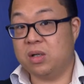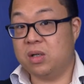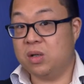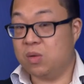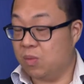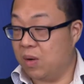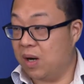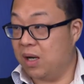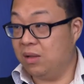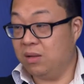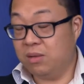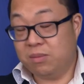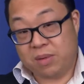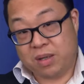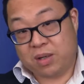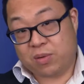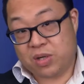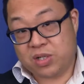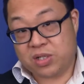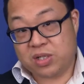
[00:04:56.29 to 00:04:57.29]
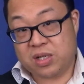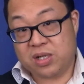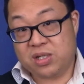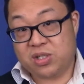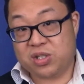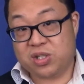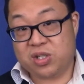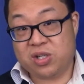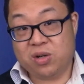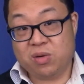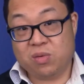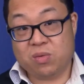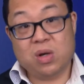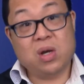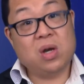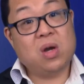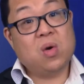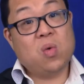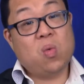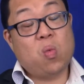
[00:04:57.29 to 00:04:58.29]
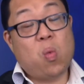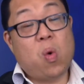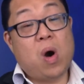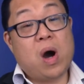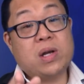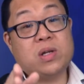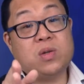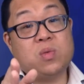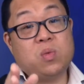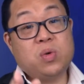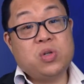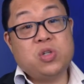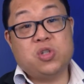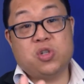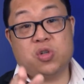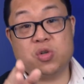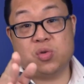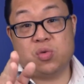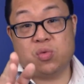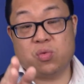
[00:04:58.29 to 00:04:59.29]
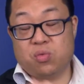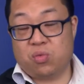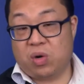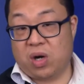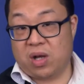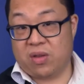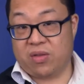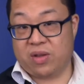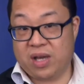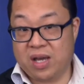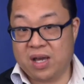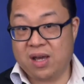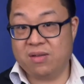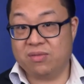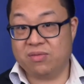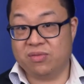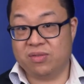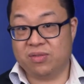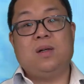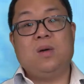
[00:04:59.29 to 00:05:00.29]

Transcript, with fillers: Well, my question is to you, what would you rather have?